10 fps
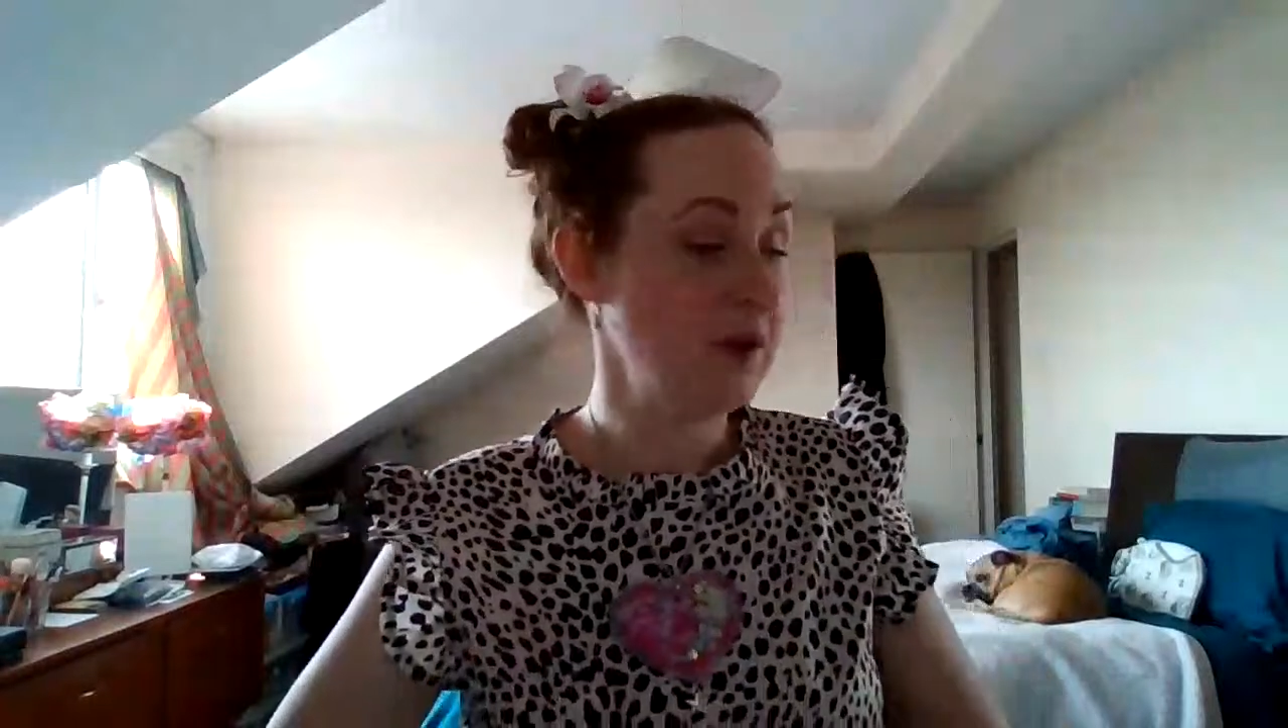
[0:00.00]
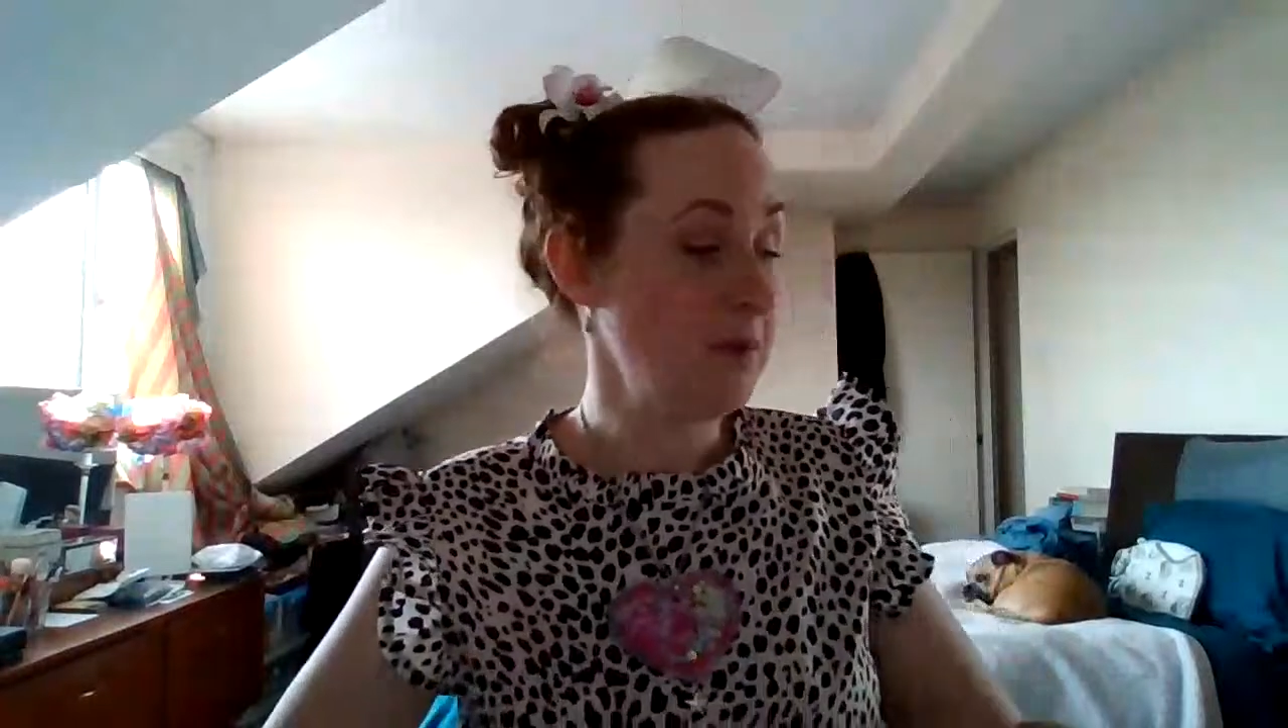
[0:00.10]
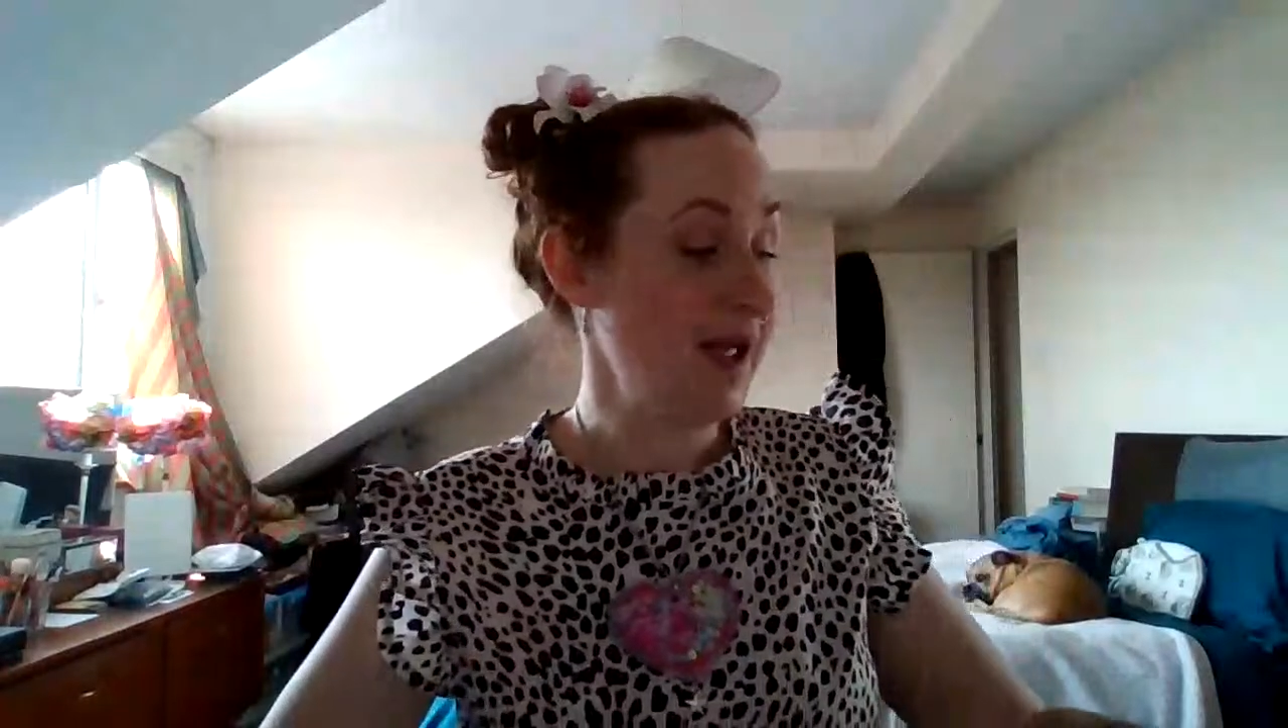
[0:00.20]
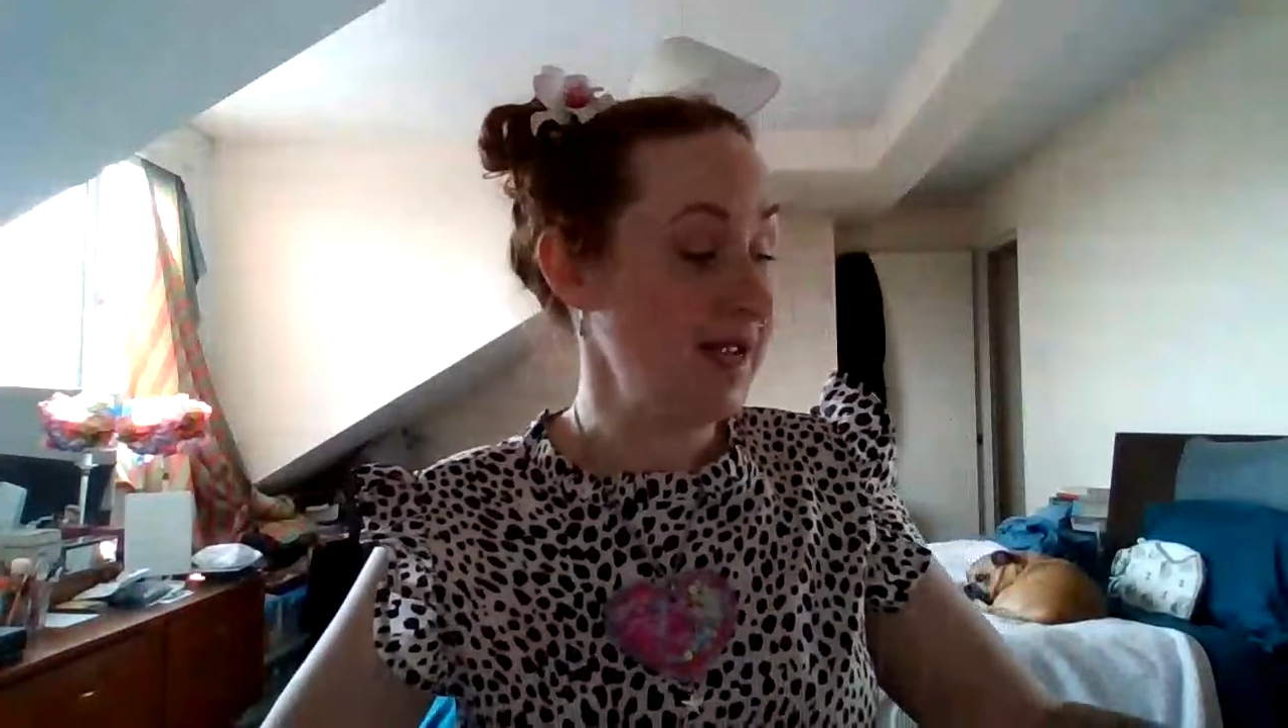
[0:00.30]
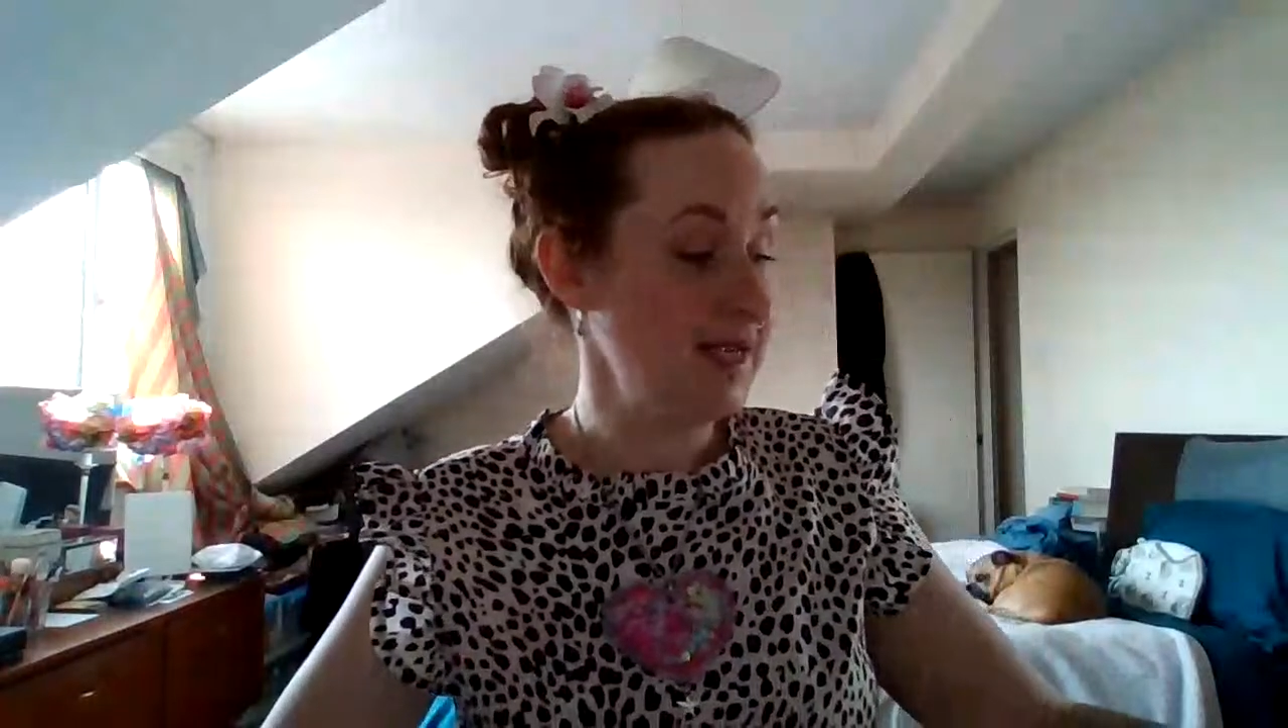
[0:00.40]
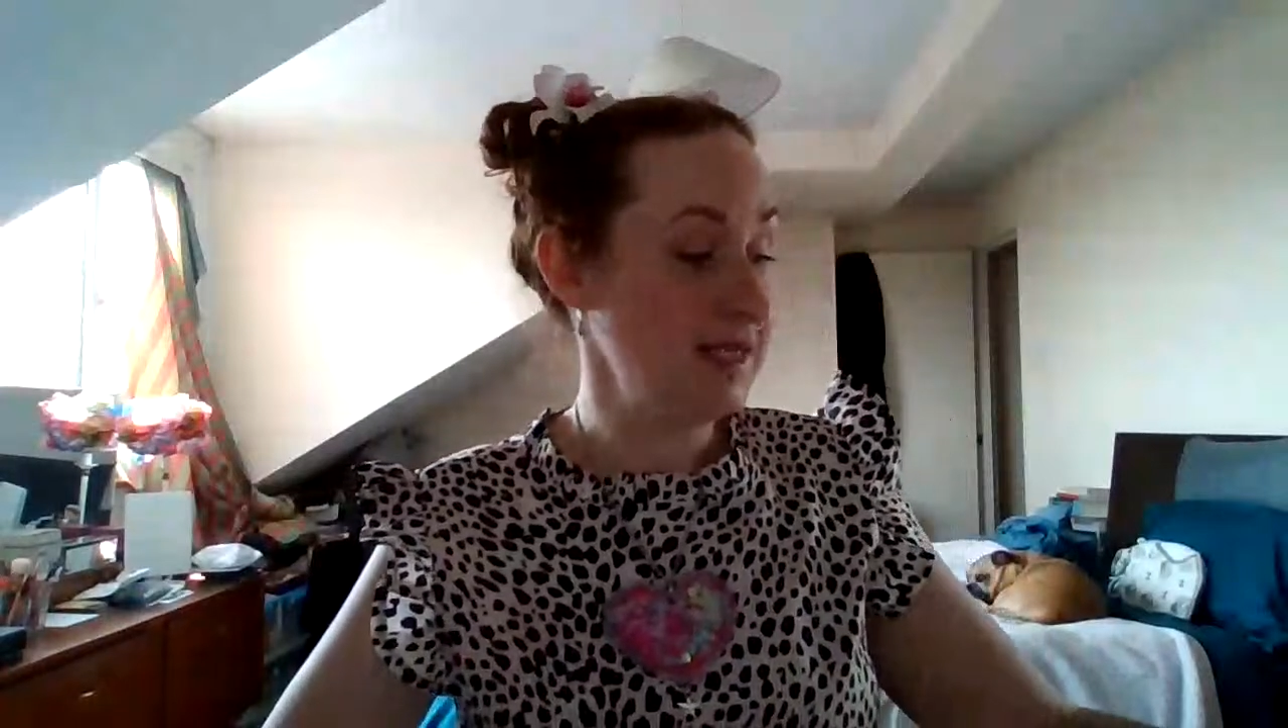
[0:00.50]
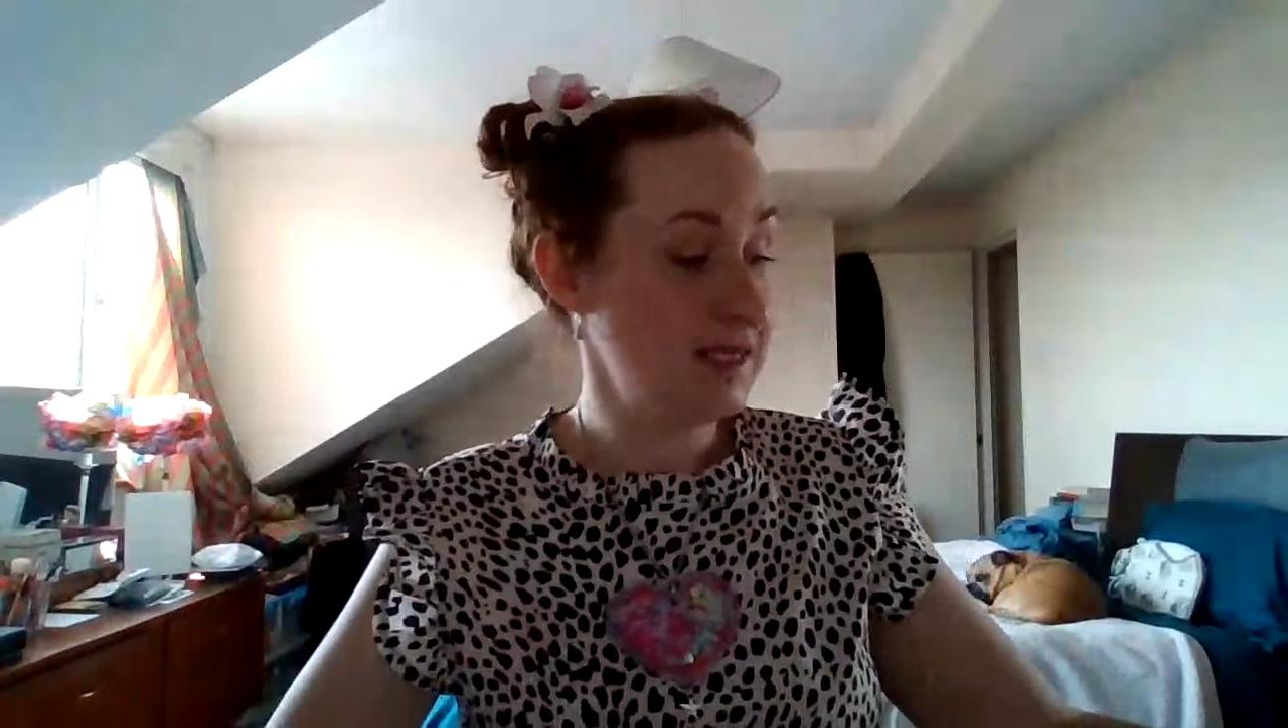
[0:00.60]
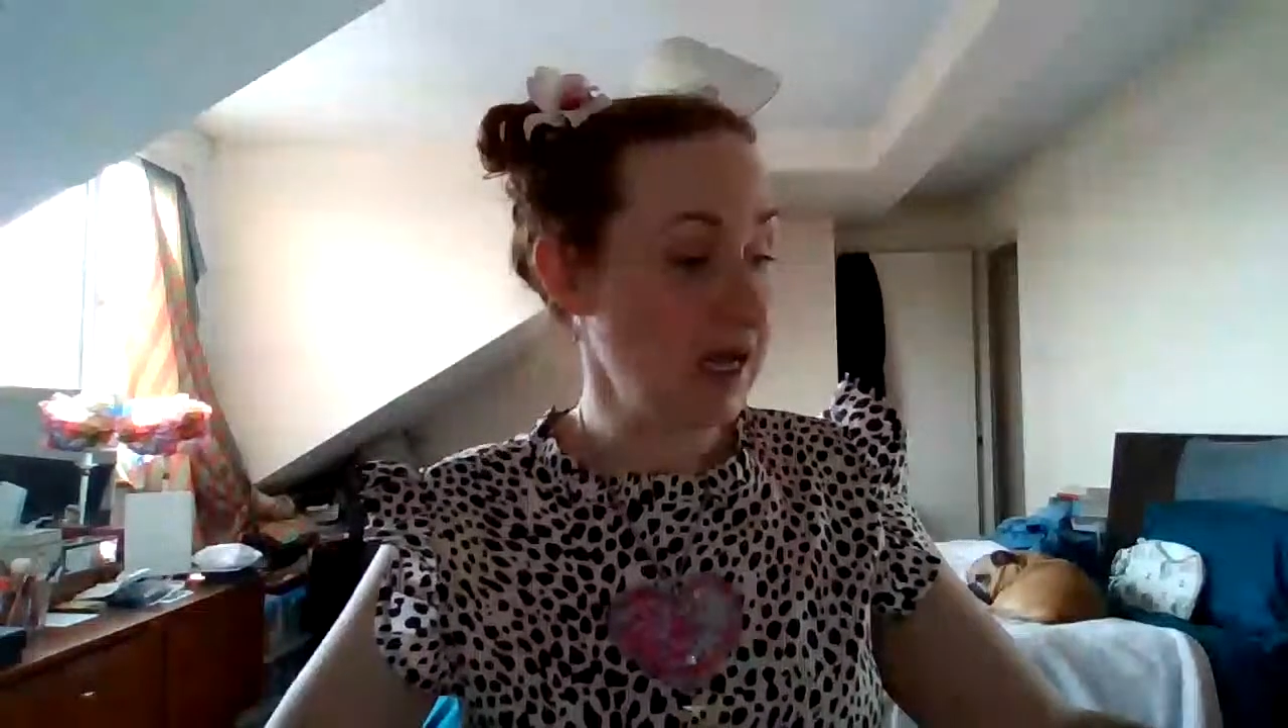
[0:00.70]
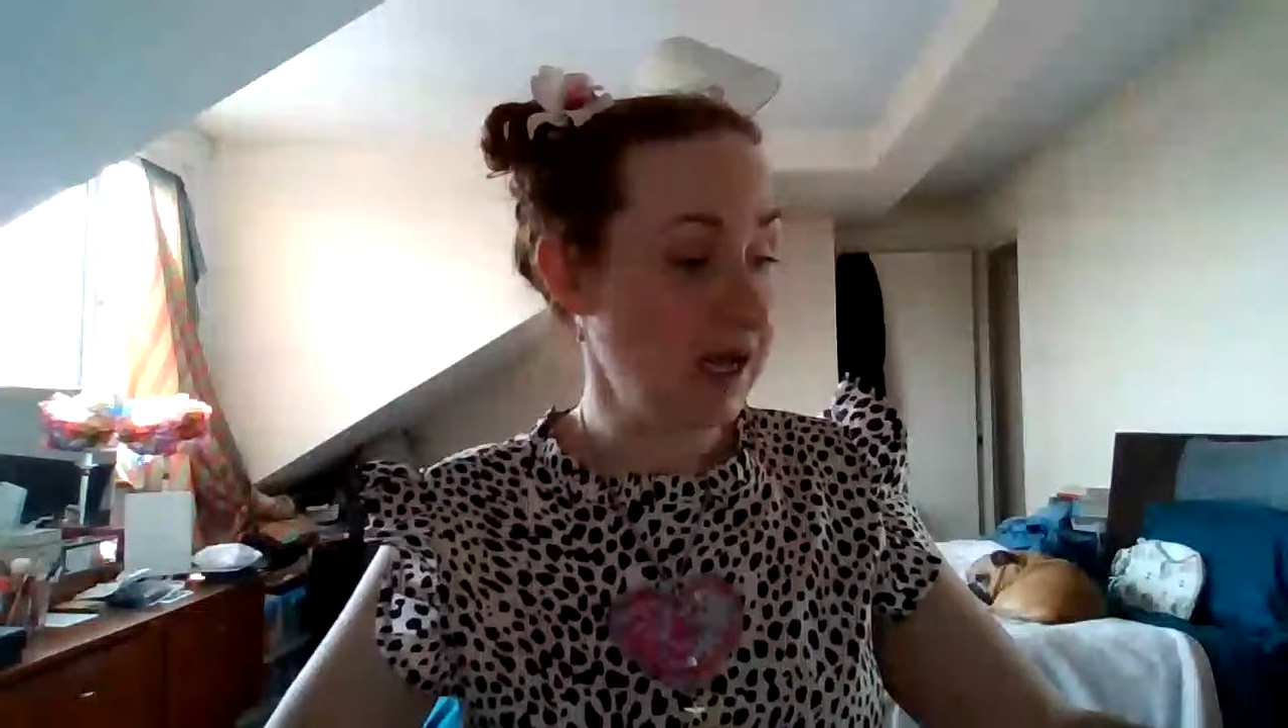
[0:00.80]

made